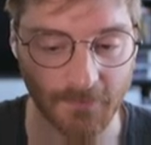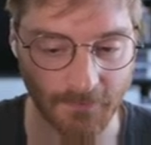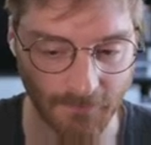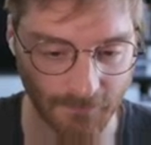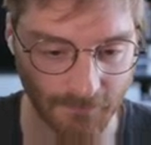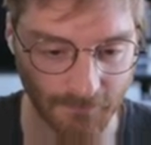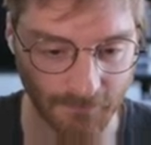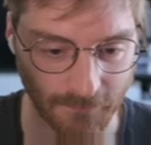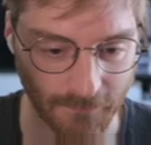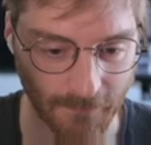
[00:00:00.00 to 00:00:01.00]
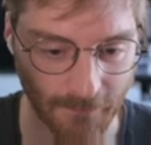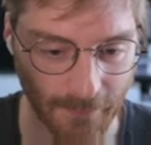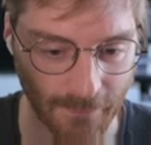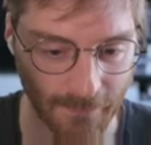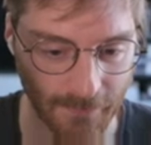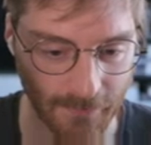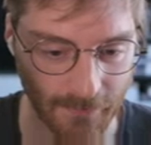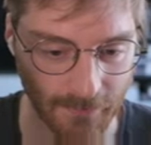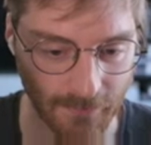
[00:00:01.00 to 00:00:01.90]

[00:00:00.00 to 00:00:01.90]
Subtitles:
Nobody speaks.